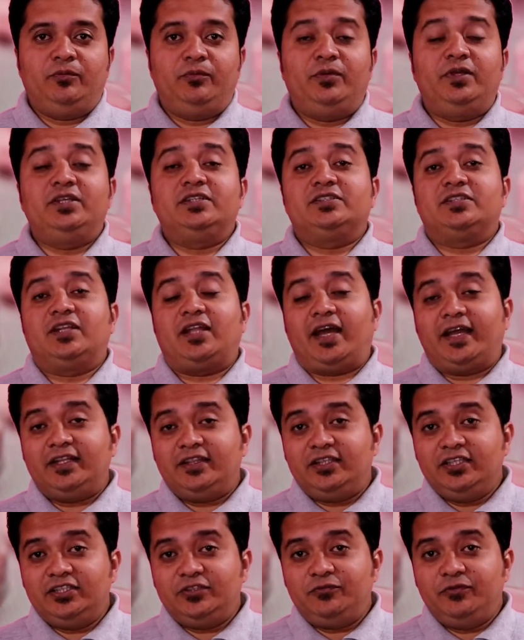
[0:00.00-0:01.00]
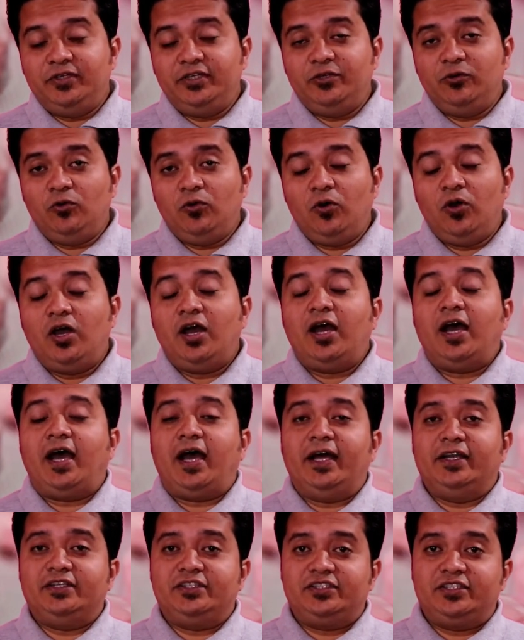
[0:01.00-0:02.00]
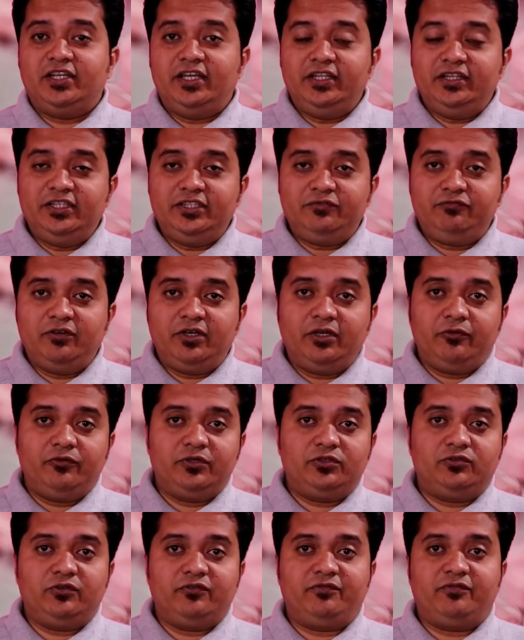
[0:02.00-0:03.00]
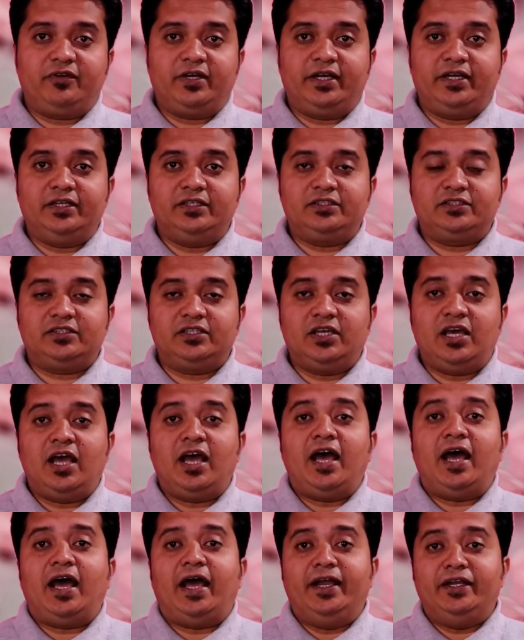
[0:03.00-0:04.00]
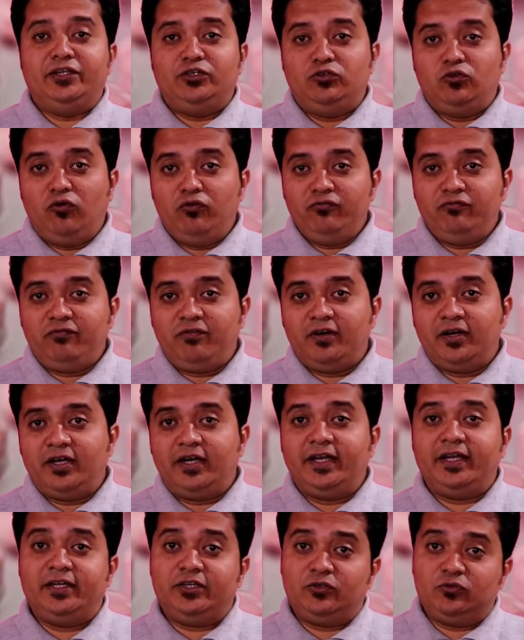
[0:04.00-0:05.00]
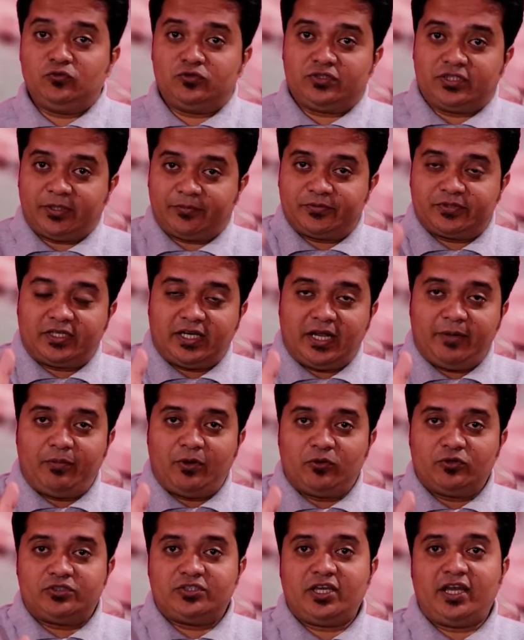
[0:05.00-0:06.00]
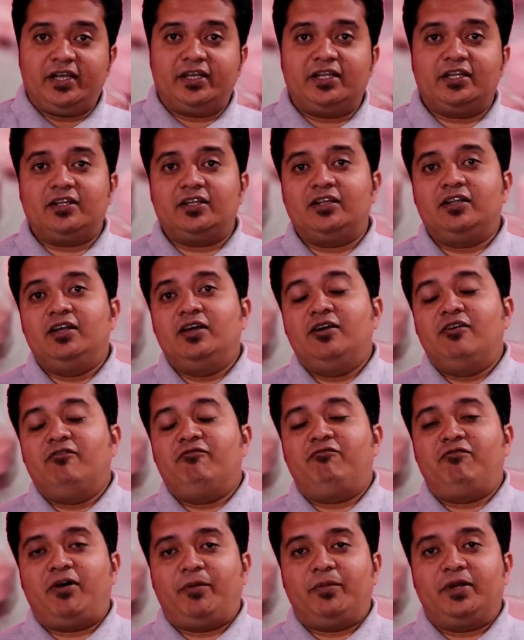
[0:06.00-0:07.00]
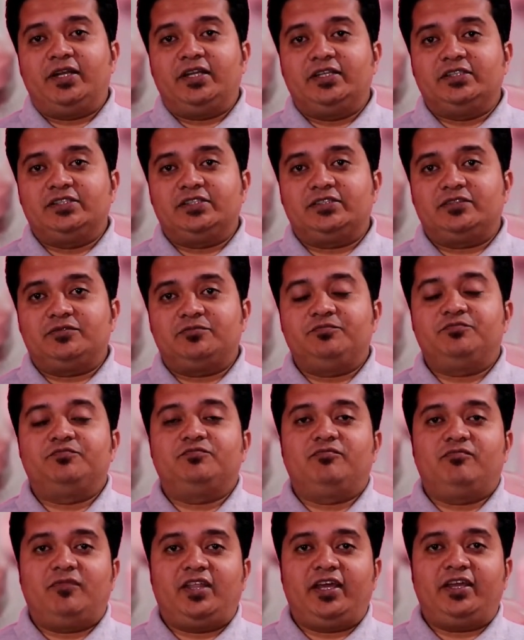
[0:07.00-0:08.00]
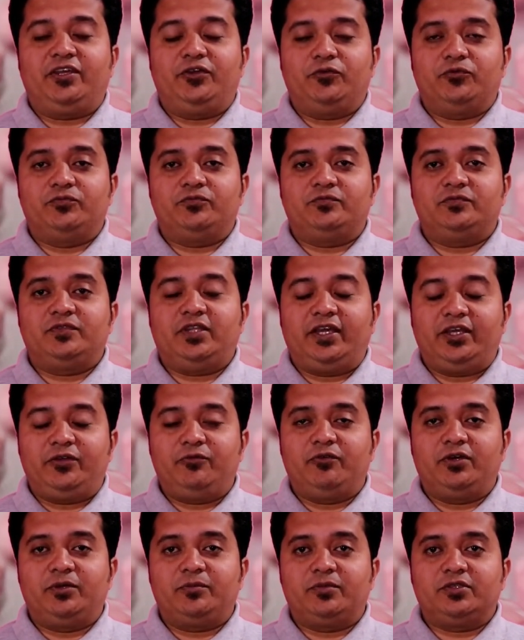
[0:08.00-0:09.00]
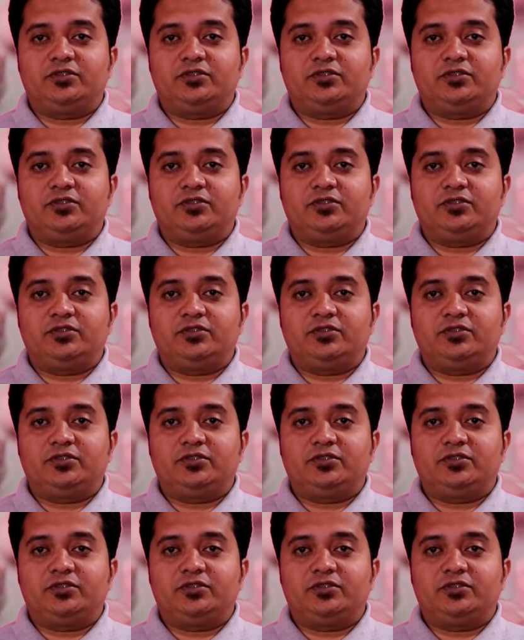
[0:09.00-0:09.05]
Please like this video and share this video with your friends and don't forget to subscribe our channel Pharma Digest. Thank you. Thank you very